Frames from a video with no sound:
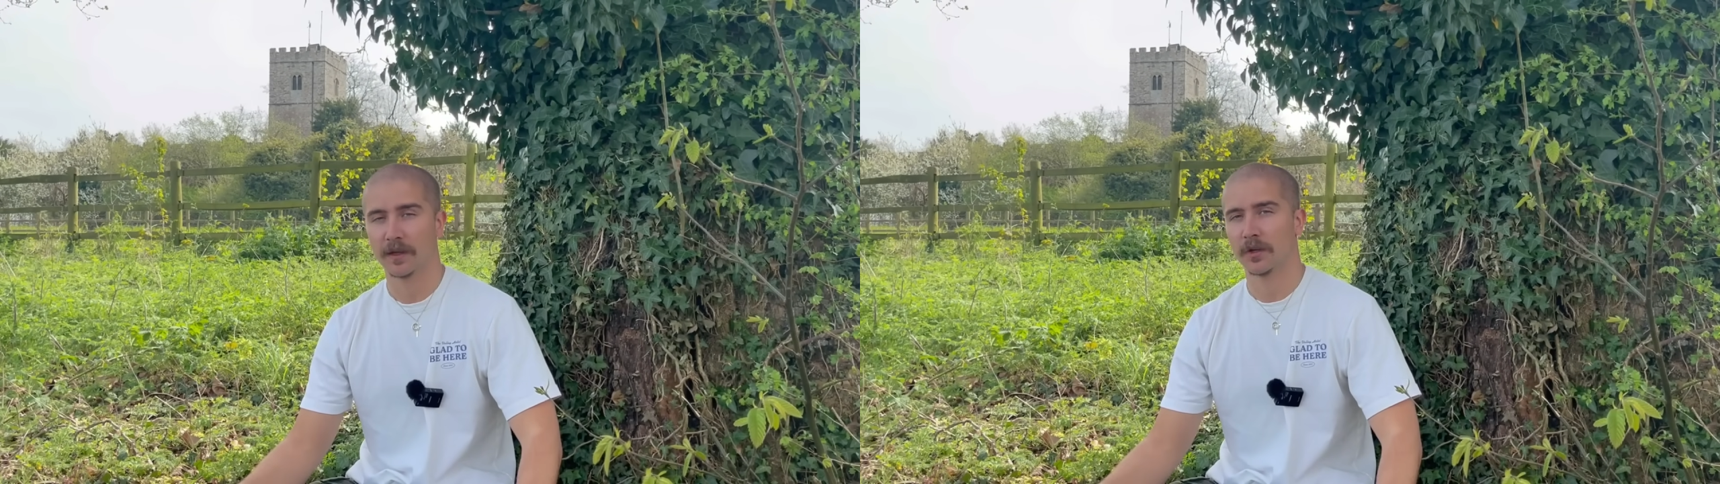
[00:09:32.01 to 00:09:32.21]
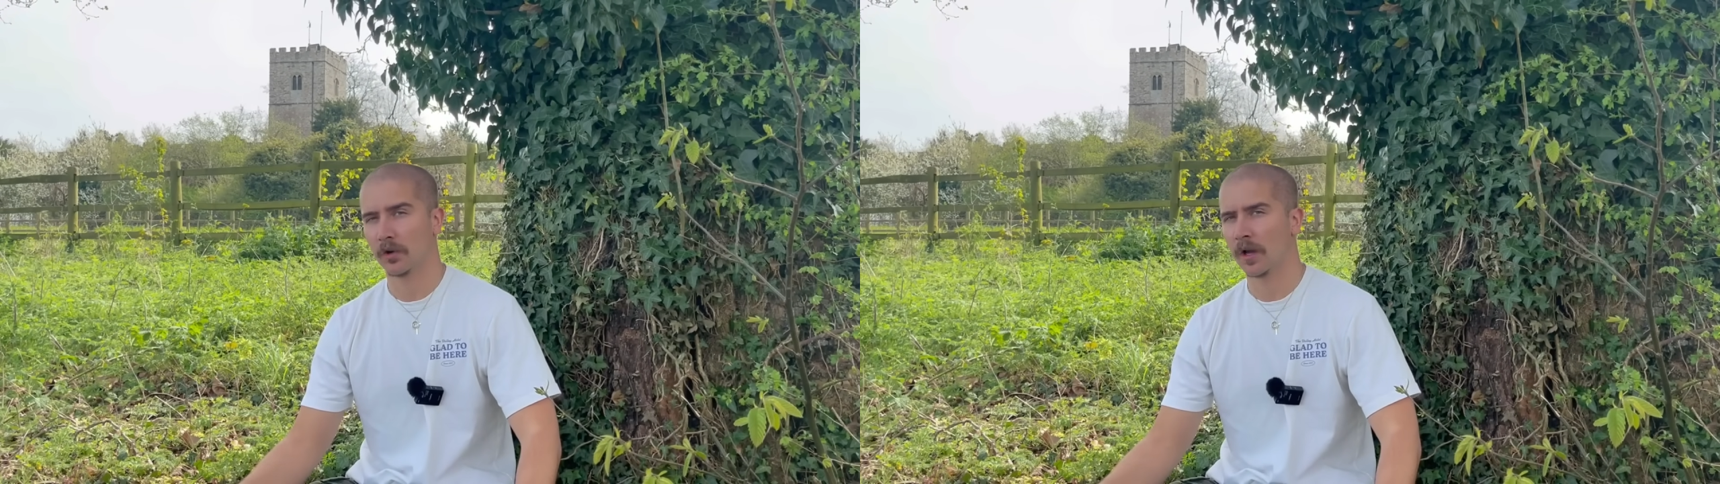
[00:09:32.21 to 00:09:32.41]

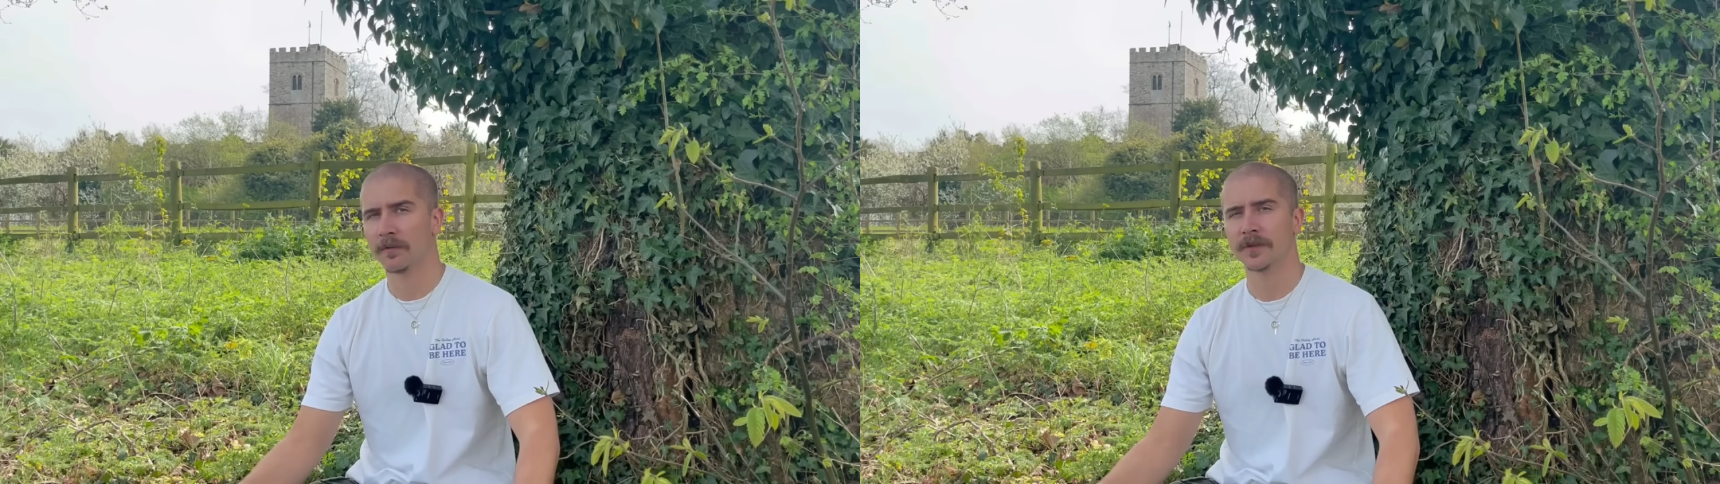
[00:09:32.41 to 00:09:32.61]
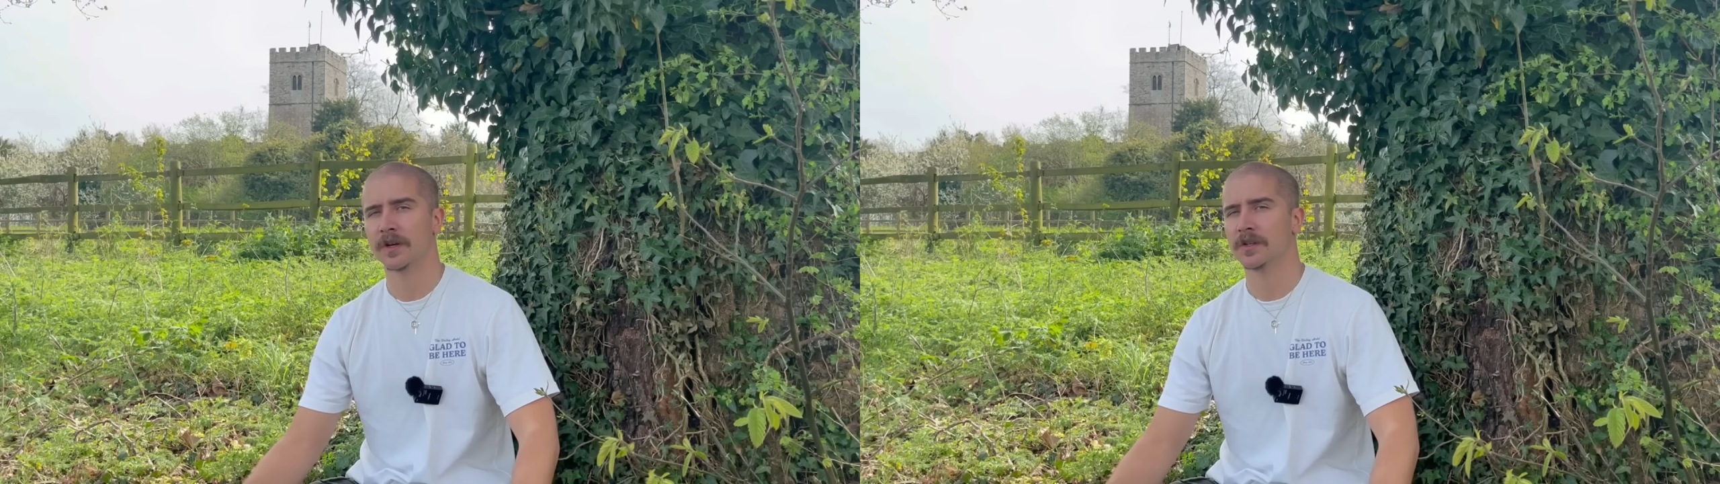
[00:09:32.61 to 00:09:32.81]
your
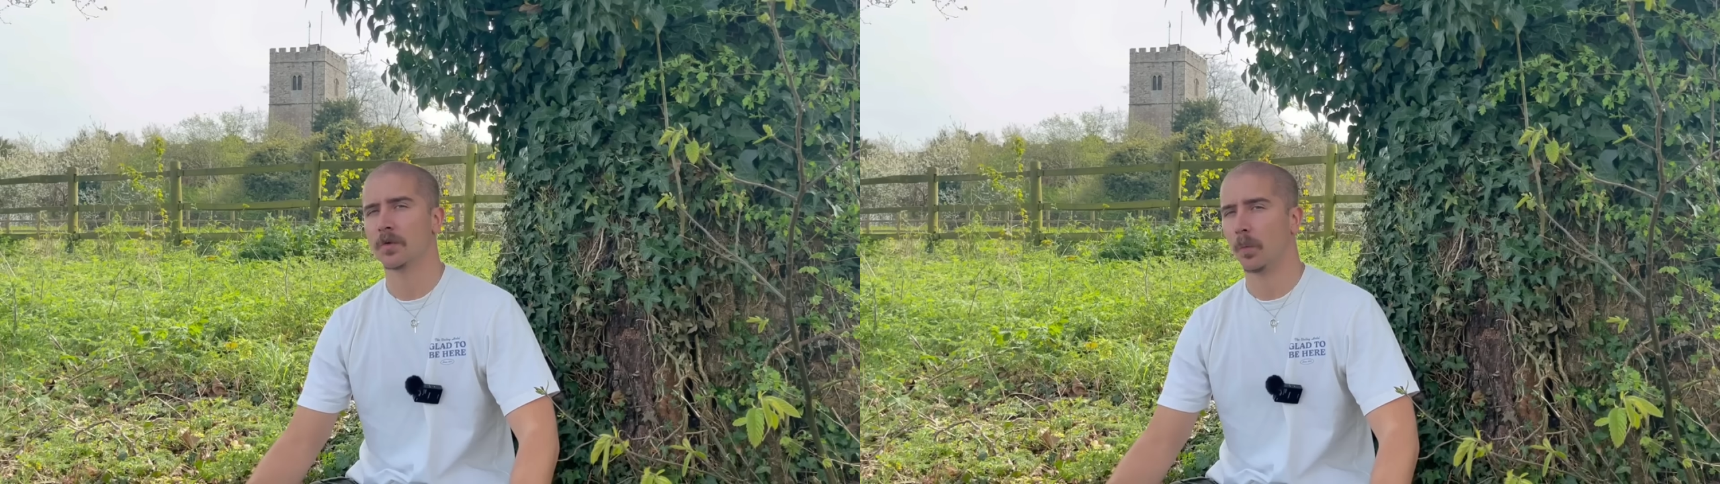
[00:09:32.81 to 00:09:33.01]
life task